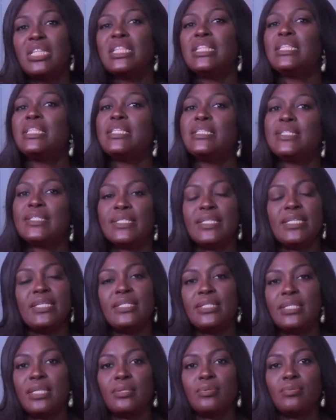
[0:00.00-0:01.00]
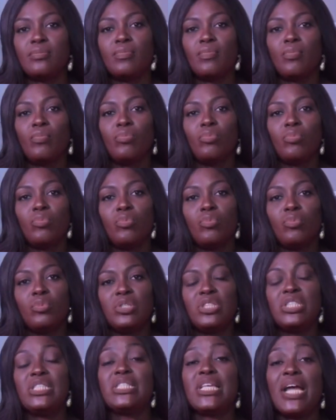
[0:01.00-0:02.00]
in this season.
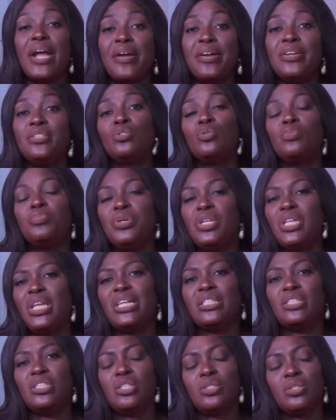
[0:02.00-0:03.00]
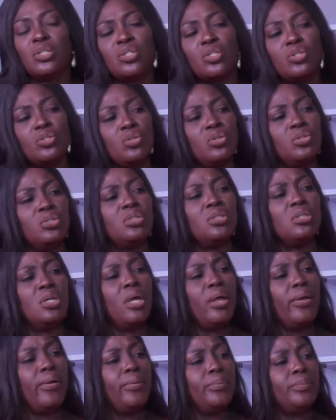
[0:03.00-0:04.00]
Desiring to be like Jesus. You know,
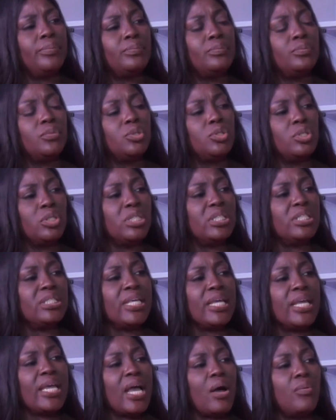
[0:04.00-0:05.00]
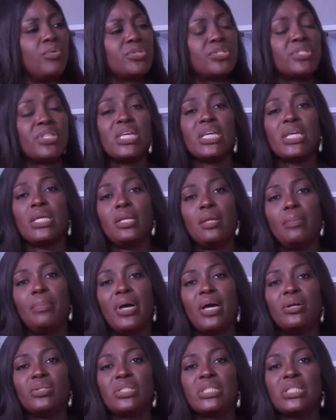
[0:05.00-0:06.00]
the other day I was thinking
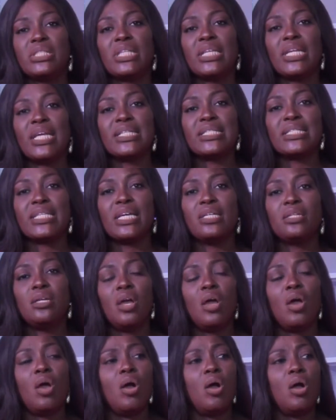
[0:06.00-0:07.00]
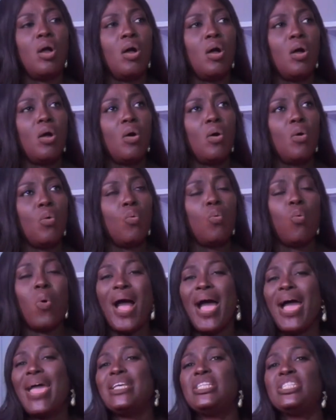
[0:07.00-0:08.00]
about it and I said,
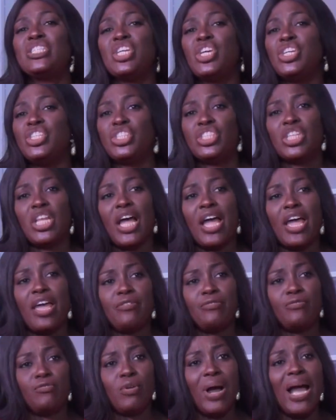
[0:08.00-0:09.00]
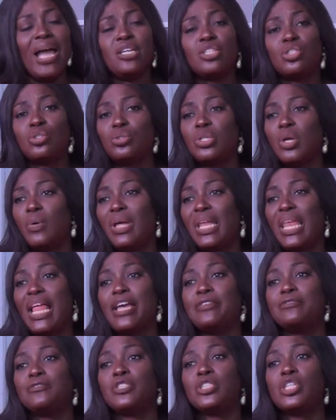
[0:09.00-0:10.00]
why change life? Why should our
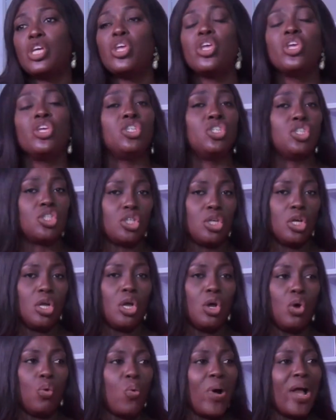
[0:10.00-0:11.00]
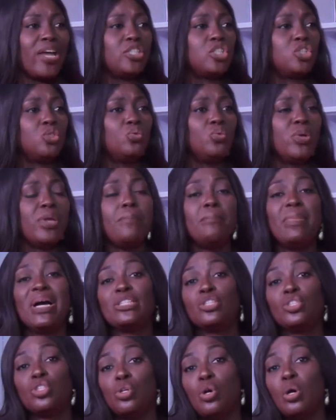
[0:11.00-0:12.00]
life change? Why should we
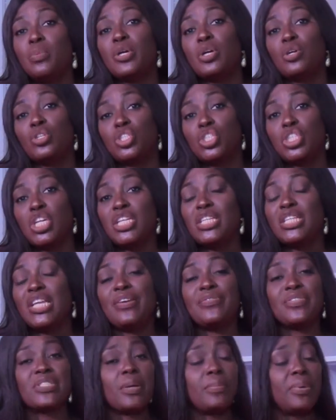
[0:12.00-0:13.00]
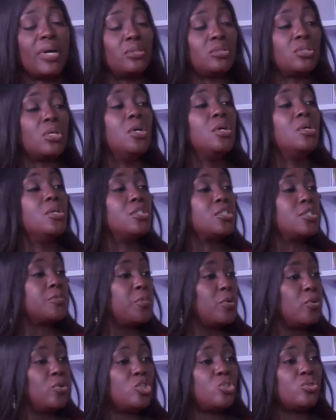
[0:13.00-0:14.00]
mature? Because changed life is about
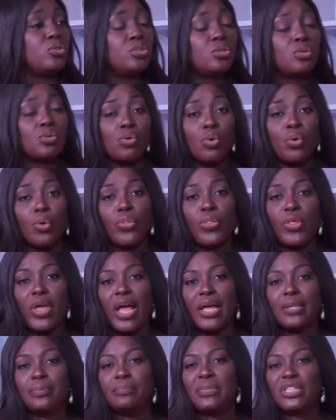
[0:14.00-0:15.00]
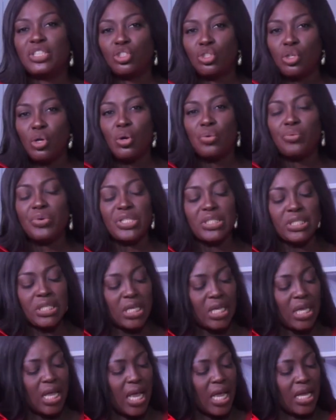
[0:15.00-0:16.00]
spiritual growth and
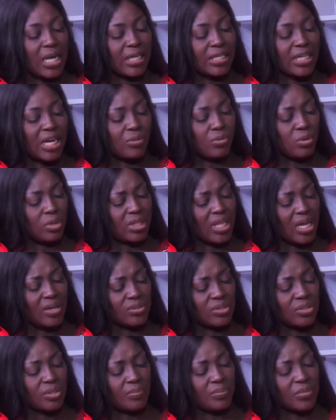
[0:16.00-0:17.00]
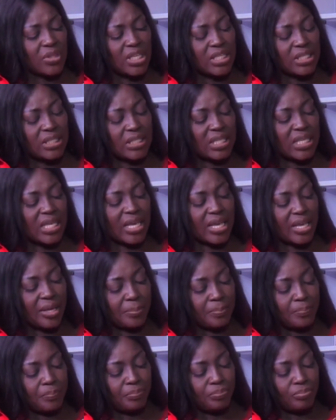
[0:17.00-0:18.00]
maturity. And I wrote down some things
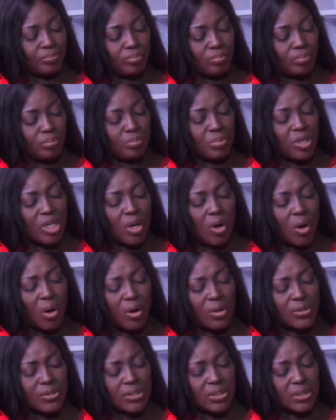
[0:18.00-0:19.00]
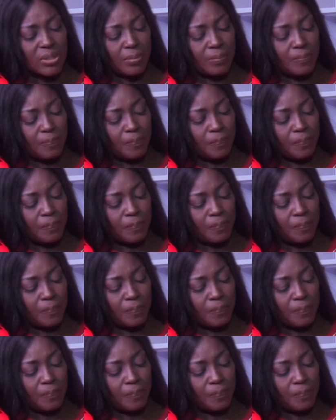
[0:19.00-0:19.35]
here because